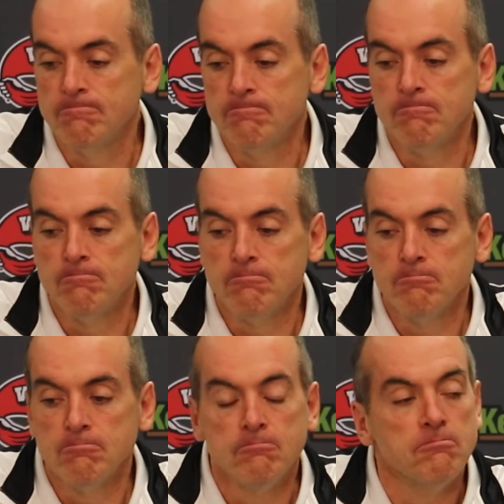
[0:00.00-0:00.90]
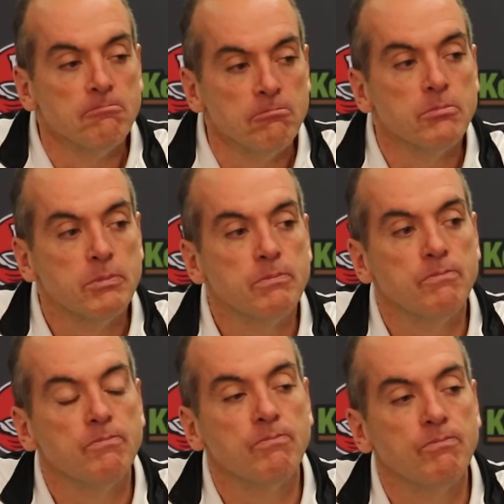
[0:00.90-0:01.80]
you know, the regular season is
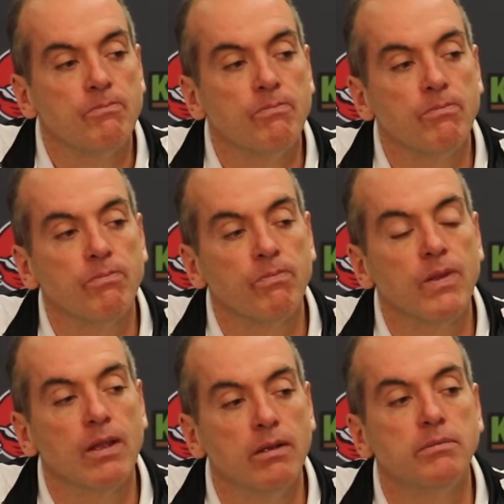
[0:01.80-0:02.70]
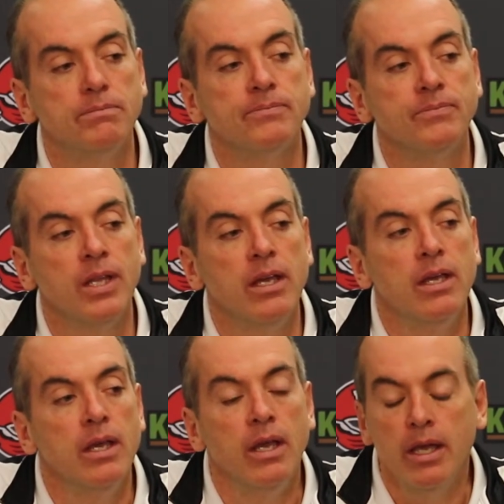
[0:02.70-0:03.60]
a grind, and now tournament's kind of a
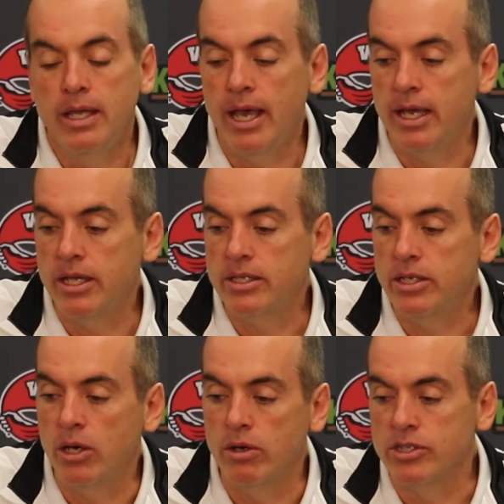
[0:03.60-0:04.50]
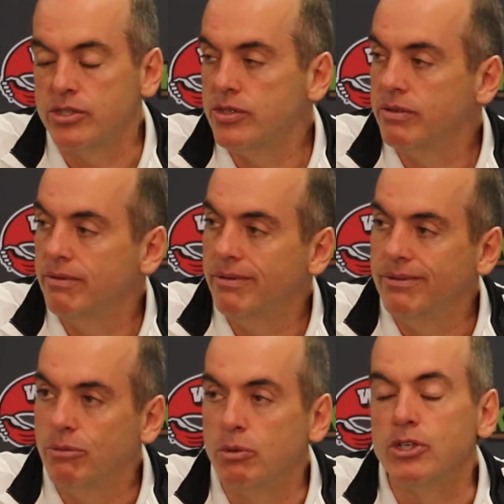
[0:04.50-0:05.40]
different. Yeah, you know, it's
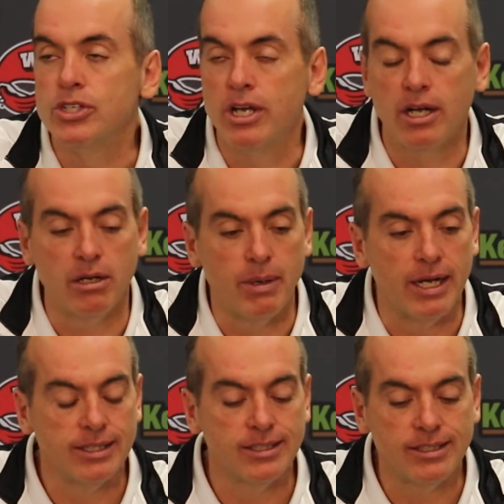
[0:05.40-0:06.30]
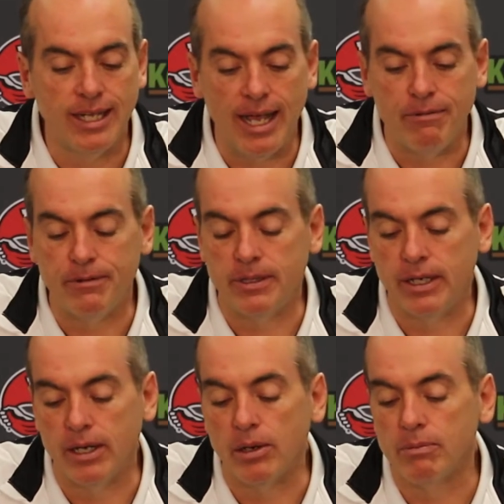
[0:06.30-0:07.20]
we were just talking about it as a staff in
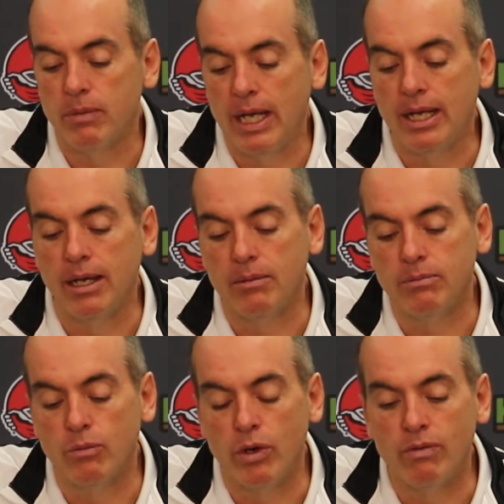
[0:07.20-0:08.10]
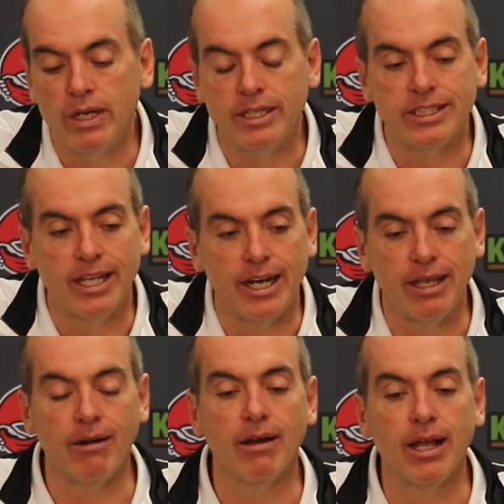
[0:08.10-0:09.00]
there. Um, we really just got to
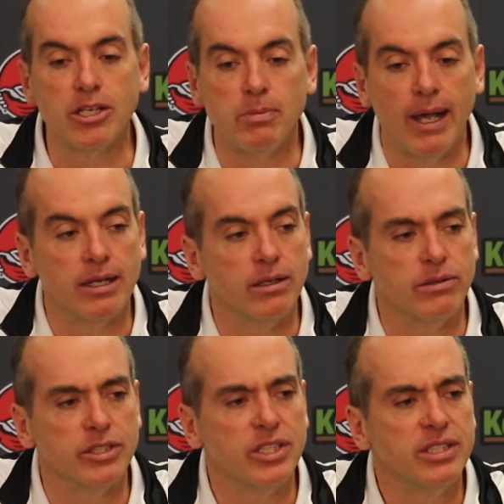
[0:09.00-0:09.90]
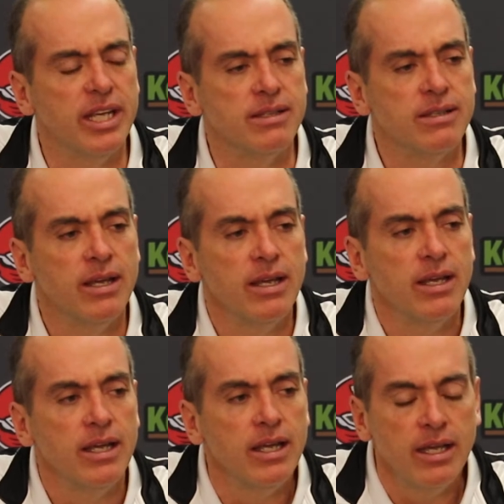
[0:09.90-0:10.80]
get our legs back under us. It, it
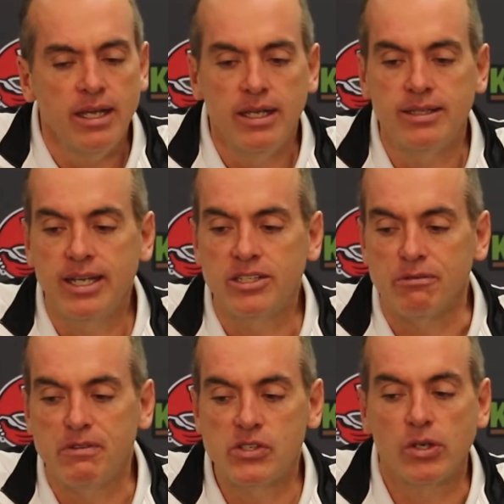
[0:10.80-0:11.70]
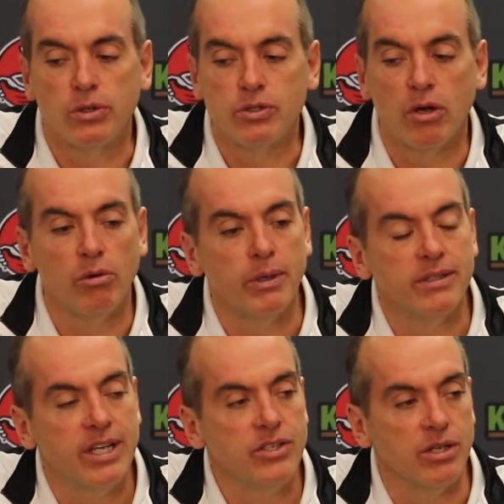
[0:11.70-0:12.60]
it takes a physical toll, but
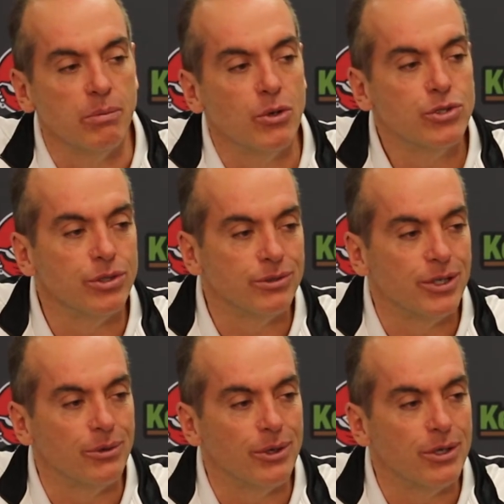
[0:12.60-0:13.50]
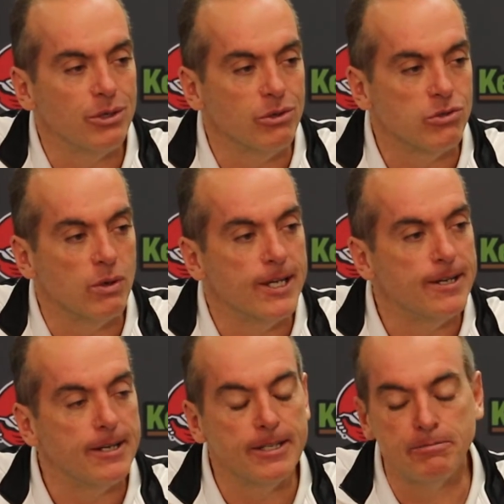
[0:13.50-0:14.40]
it takes an emotional toll on you as
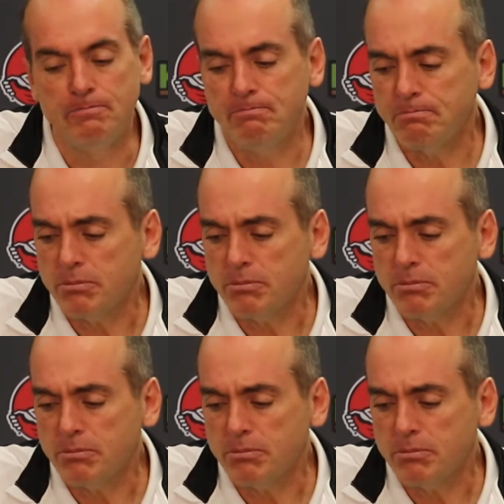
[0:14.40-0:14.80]
well. And